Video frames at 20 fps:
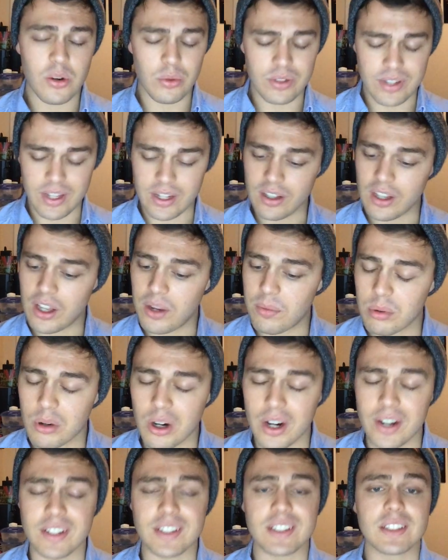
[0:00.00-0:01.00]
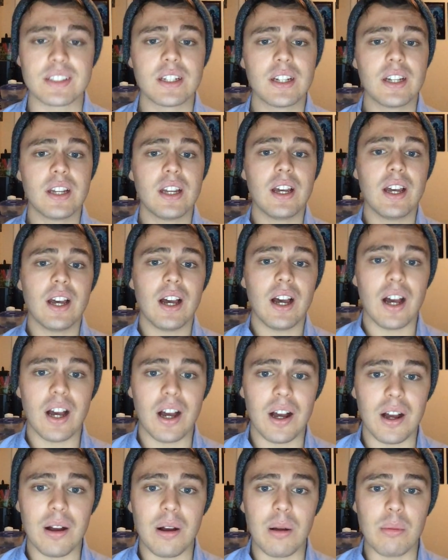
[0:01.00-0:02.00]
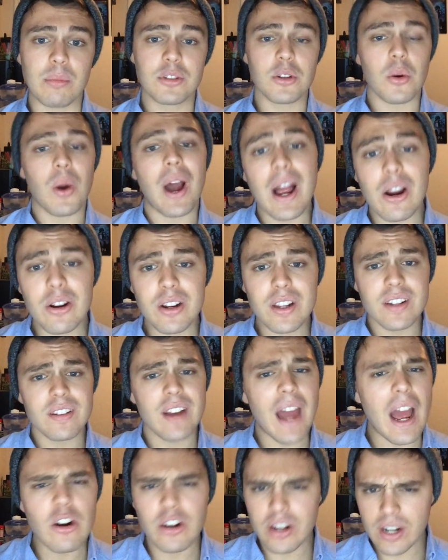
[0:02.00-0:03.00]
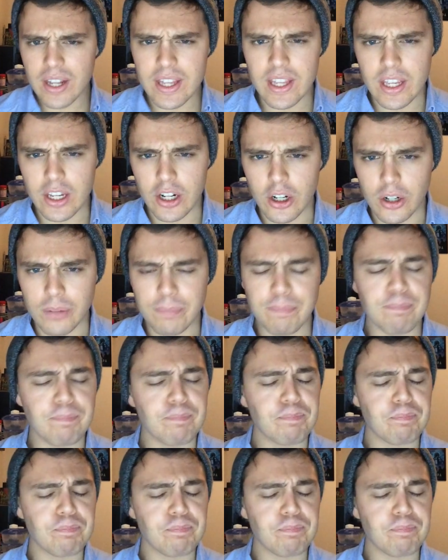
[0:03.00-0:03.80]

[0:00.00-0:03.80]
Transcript: we take a lot of pride in. So how did I get here?